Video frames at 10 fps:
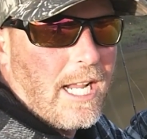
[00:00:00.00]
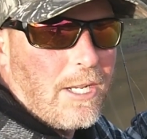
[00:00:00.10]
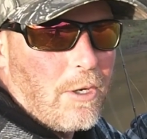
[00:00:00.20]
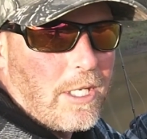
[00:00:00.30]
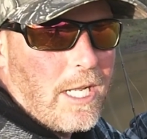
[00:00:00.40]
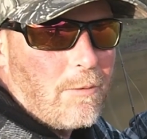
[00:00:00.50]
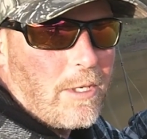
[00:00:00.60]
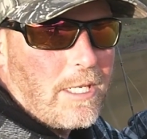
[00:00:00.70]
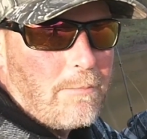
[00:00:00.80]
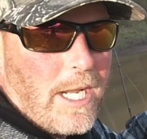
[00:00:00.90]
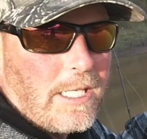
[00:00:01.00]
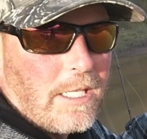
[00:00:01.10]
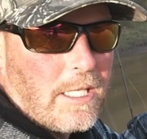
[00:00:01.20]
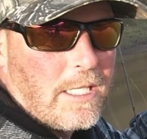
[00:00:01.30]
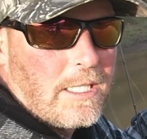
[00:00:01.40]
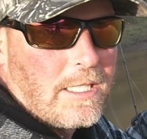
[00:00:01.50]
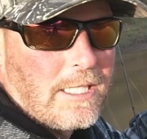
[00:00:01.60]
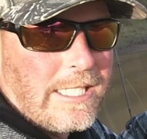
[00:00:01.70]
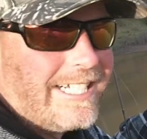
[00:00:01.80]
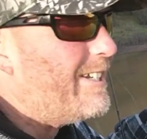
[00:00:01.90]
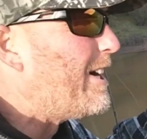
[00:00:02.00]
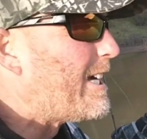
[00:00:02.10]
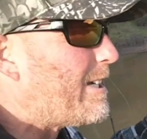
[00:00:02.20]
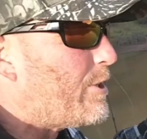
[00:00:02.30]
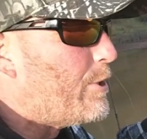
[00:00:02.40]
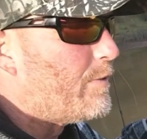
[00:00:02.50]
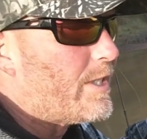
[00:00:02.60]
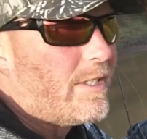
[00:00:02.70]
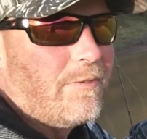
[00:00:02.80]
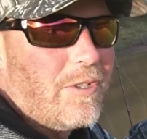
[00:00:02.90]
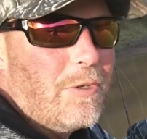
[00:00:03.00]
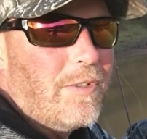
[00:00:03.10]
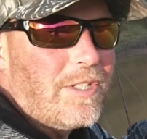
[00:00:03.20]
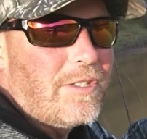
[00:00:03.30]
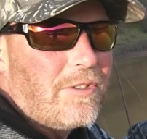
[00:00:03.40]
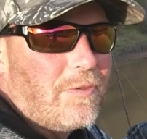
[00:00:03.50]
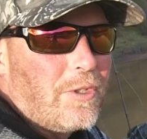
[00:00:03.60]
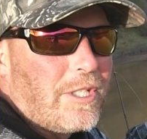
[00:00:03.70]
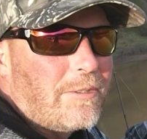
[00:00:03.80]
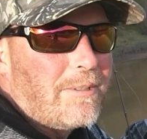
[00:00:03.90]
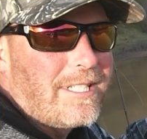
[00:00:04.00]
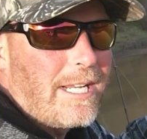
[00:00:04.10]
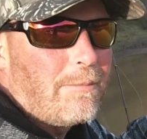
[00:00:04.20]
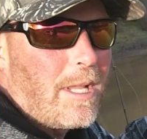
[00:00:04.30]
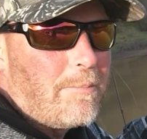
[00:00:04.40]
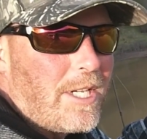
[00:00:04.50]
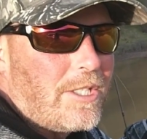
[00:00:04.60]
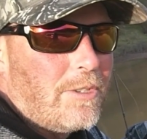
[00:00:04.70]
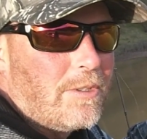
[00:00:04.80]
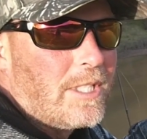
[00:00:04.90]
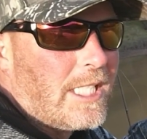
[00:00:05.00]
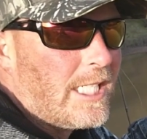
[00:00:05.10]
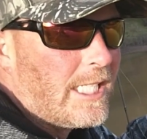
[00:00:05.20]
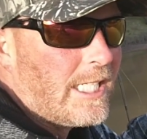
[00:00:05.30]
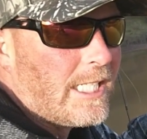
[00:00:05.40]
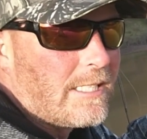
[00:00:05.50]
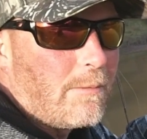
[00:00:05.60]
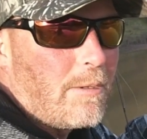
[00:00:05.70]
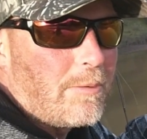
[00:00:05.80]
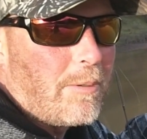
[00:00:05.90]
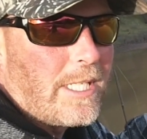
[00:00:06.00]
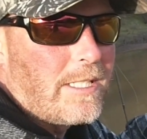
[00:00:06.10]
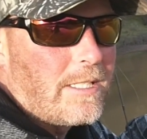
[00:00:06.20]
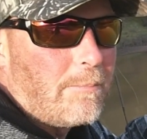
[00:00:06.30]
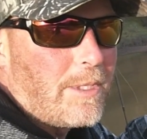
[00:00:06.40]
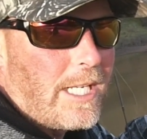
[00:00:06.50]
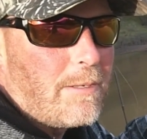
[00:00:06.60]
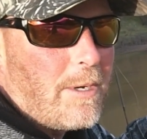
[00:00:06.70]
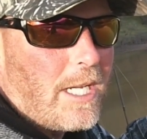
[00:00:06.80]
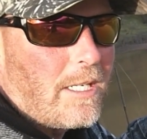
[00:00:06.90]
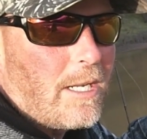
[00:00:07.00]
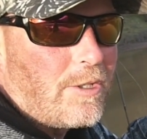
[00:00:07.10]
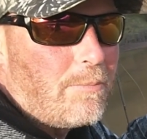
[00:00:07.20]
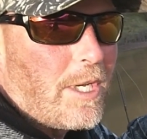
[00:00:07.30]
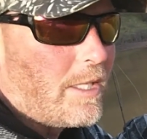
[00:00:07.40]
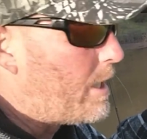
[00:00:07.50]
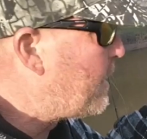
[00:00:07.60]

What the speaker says: don't know. I kind of want to come back here. Now I gotta go to Uvis. If Uvis is this full and it's been stable, I bet you some of those places I'm thinking about, I should be able to